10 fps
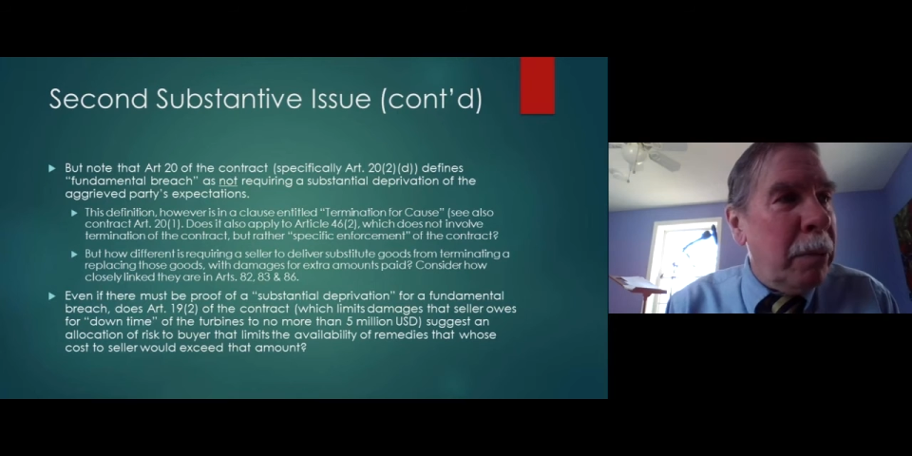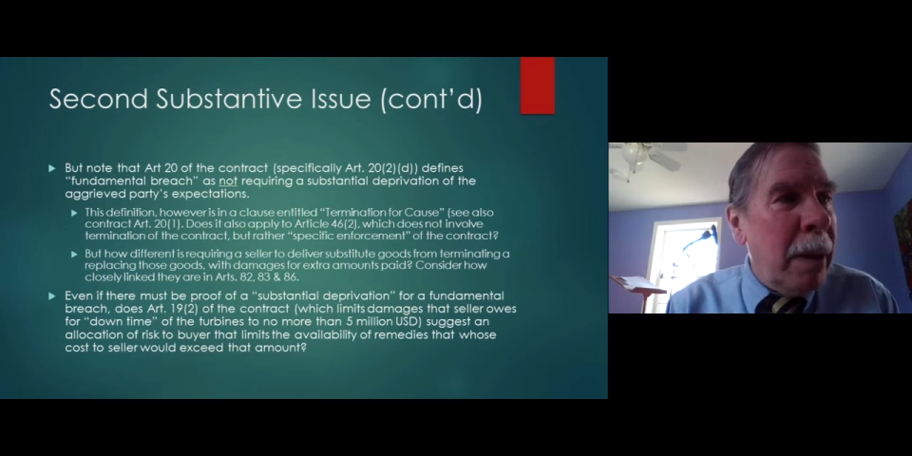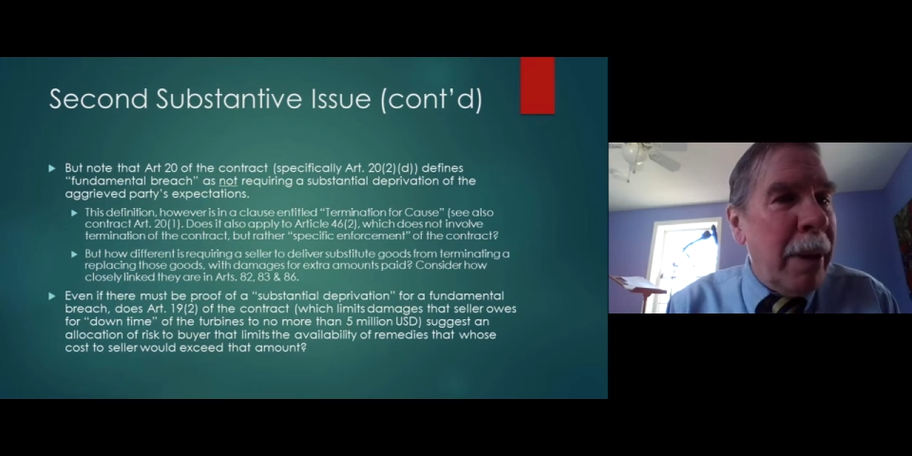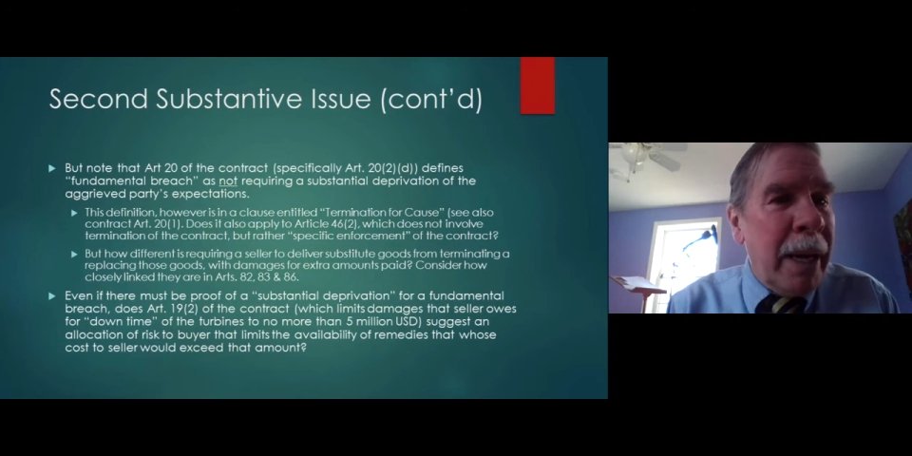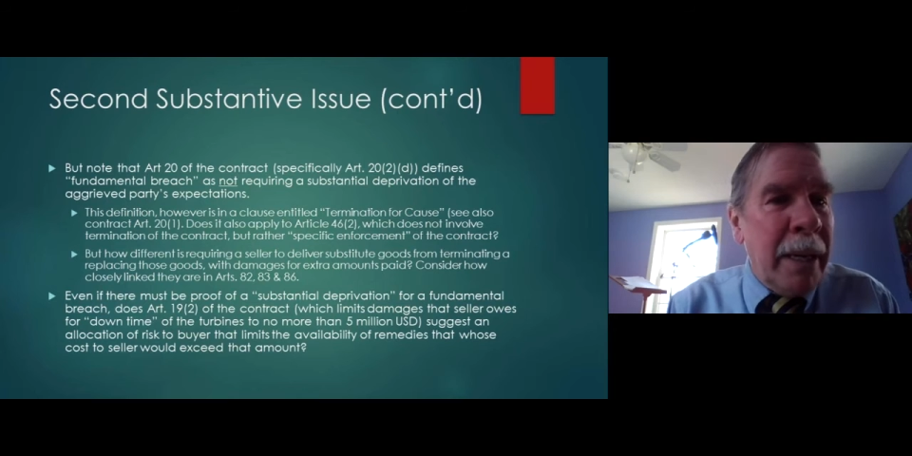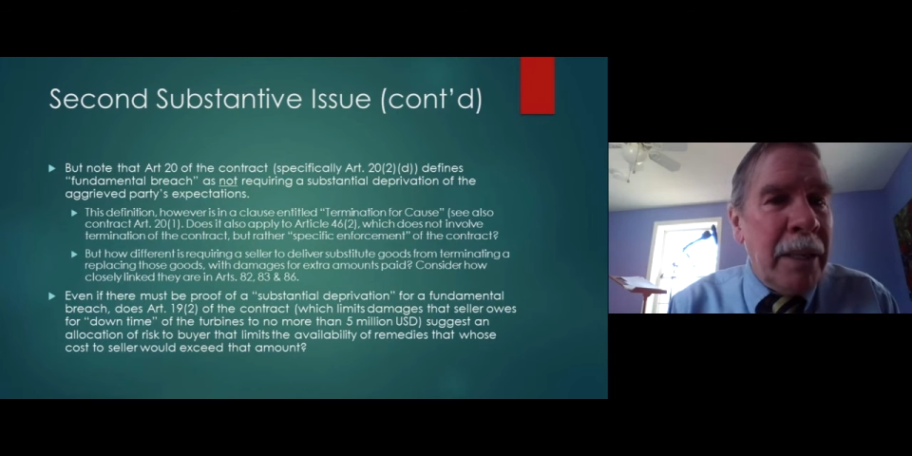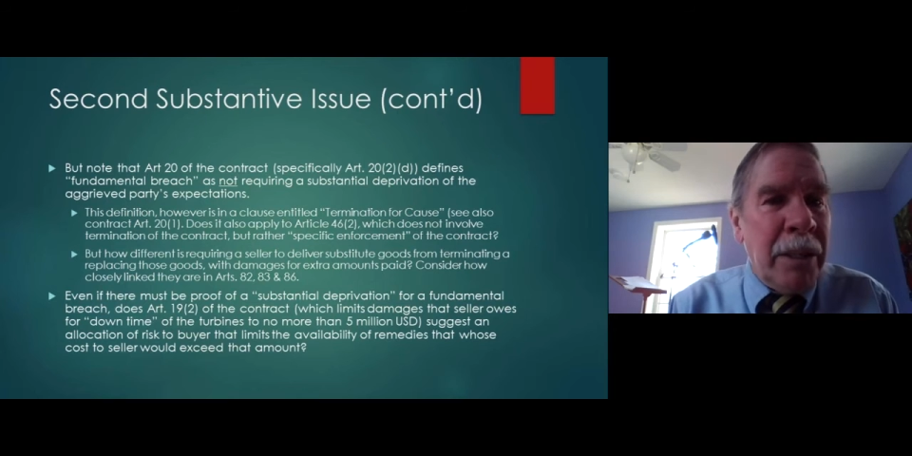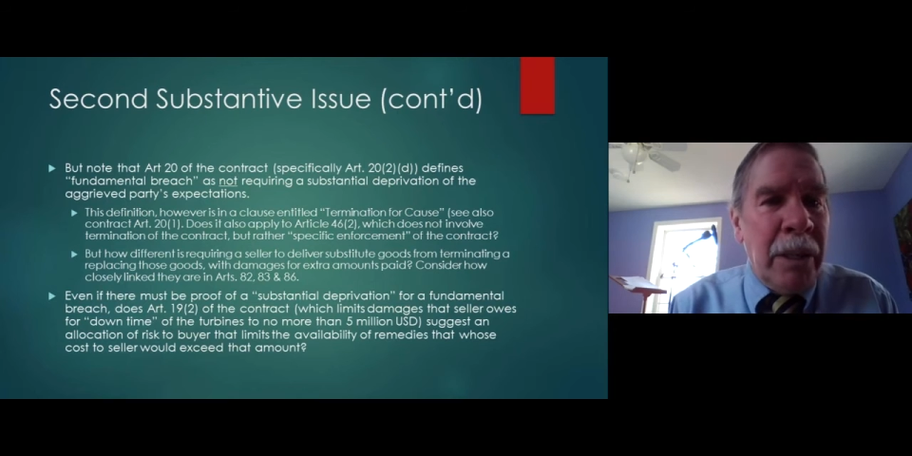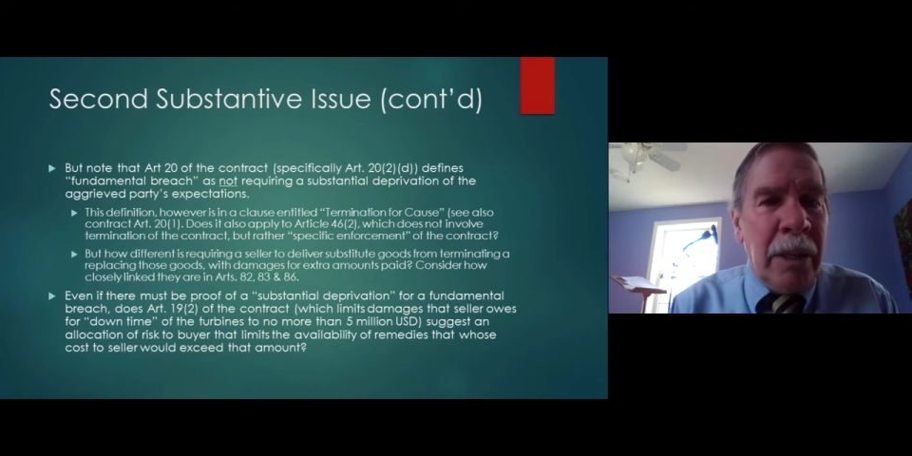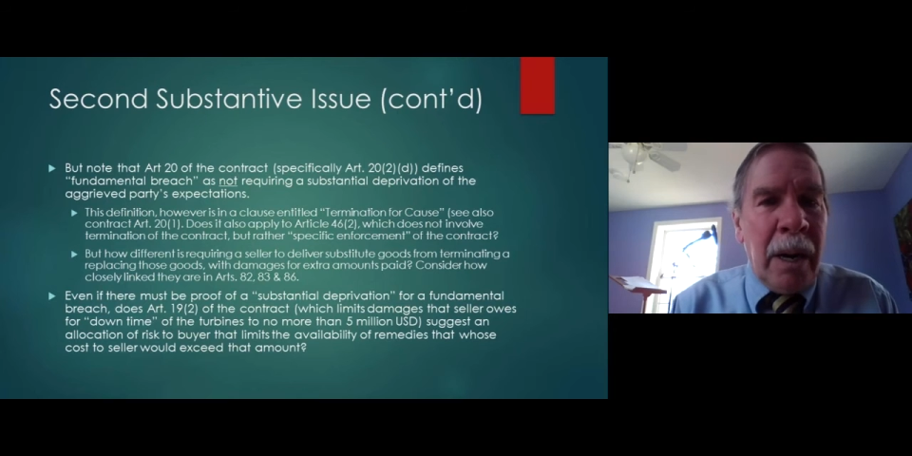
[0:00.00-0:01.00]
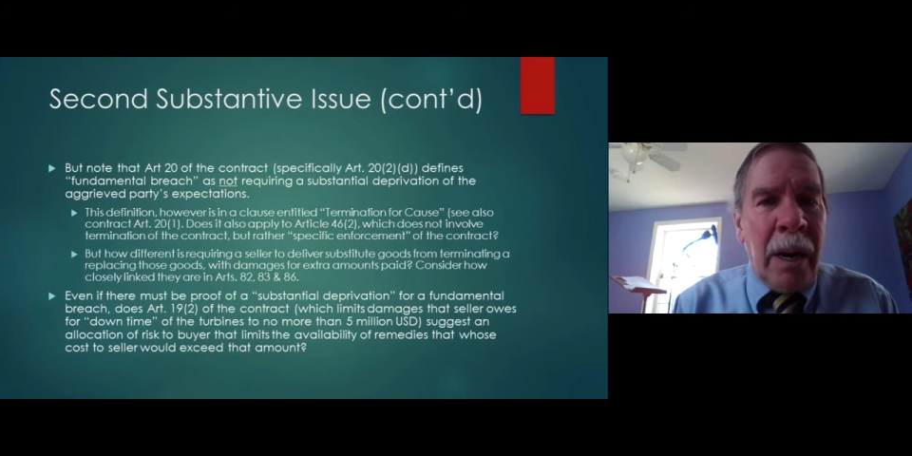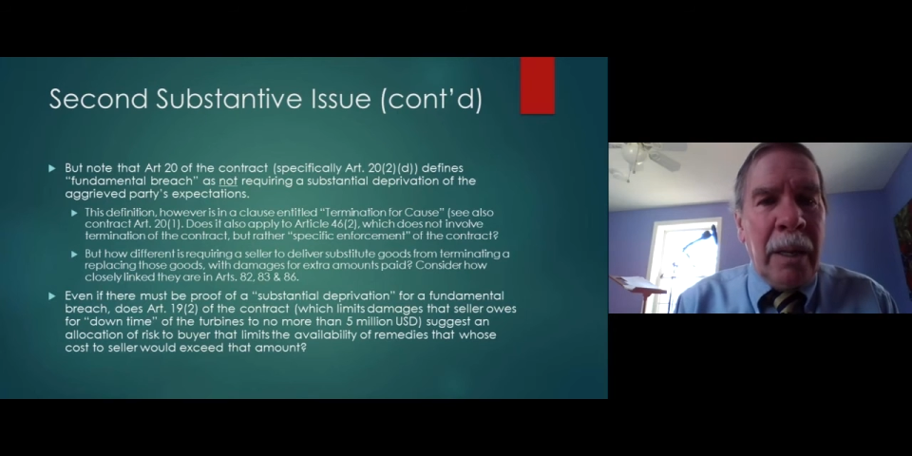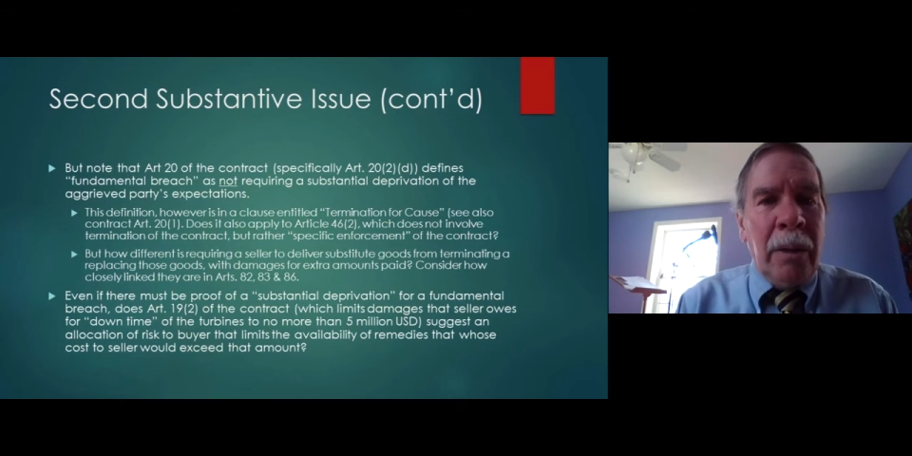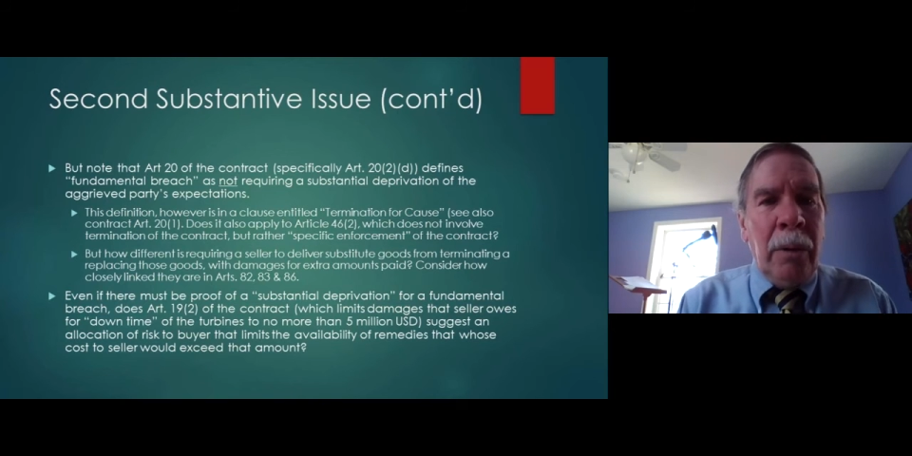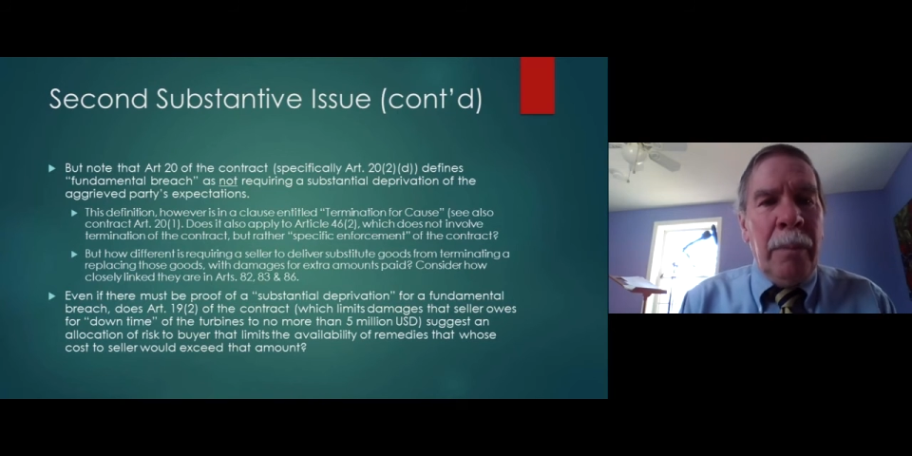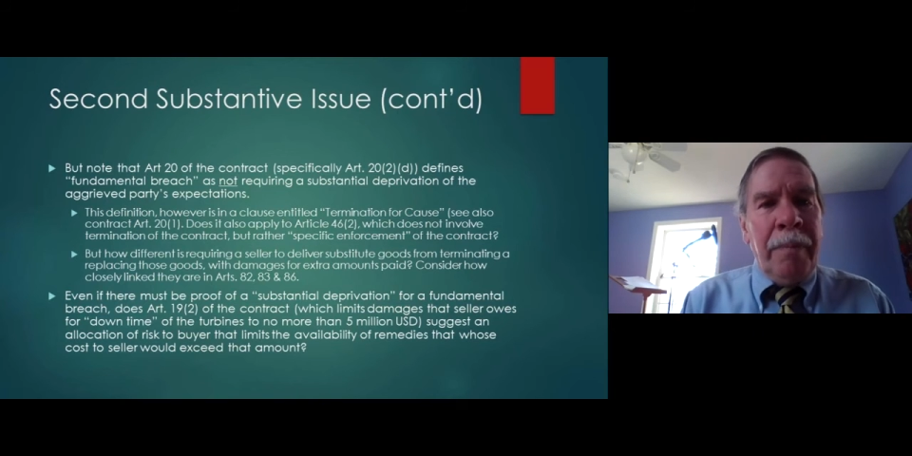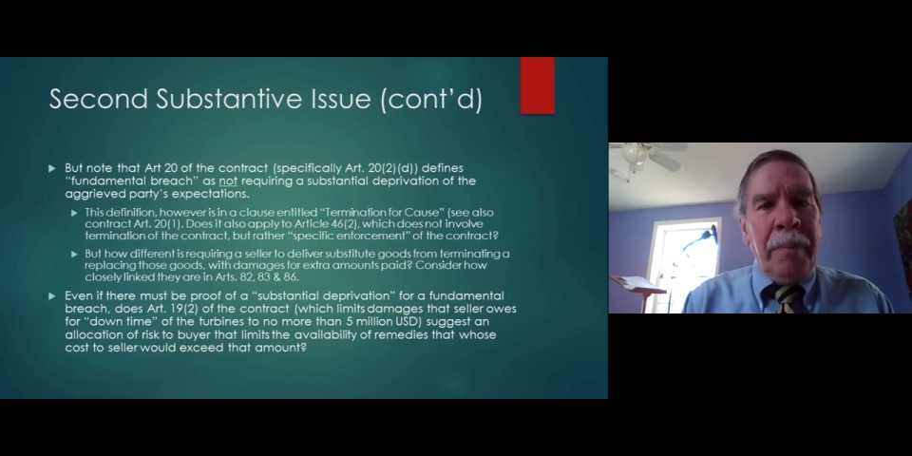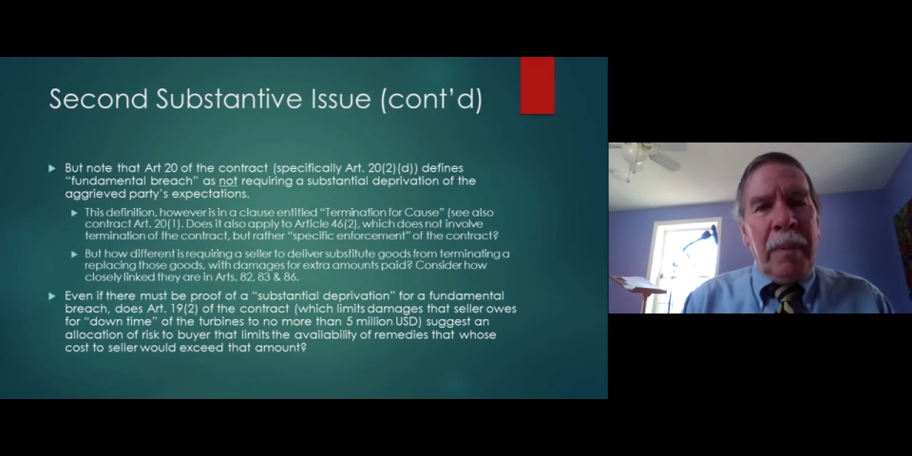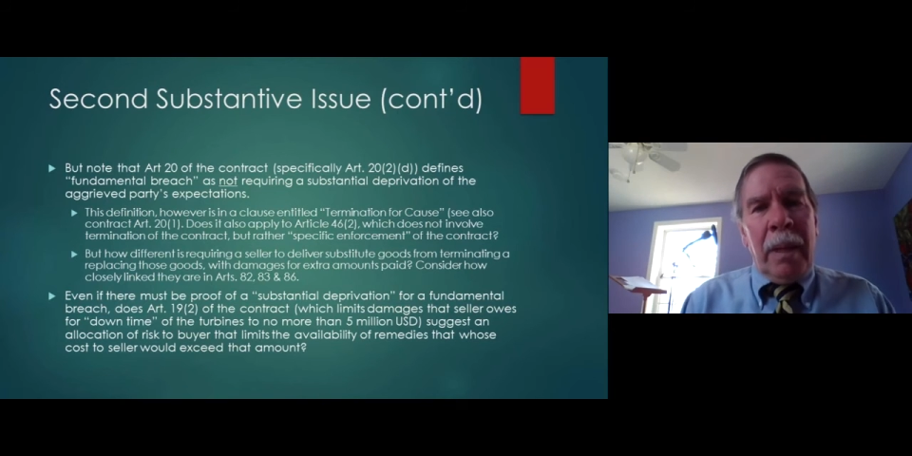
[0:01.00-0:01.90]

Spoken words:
which may make it easier to argue